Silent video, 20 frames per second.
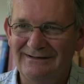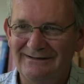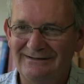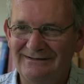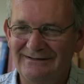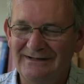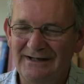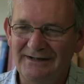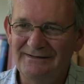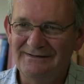
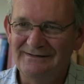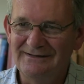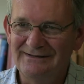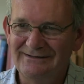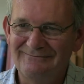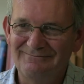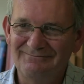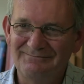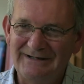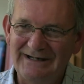
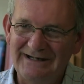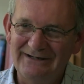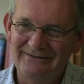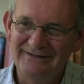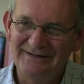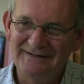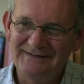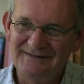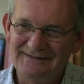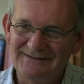London,
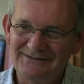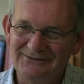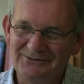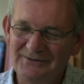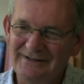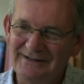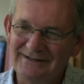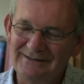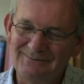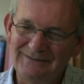Paris, all
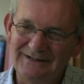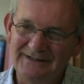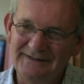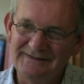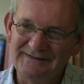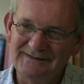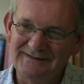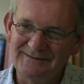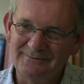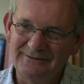the other
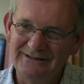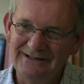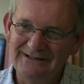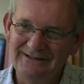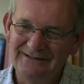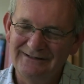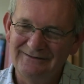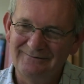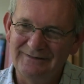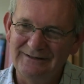places where
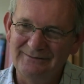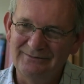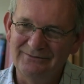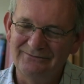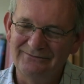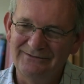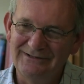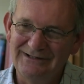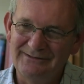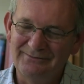people
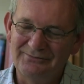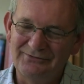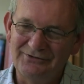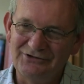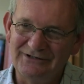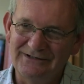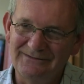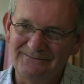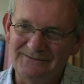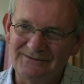really
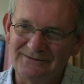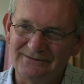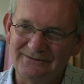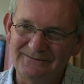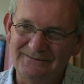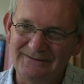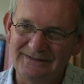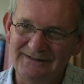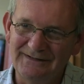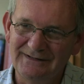appreciate
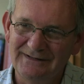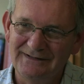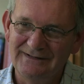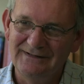photography.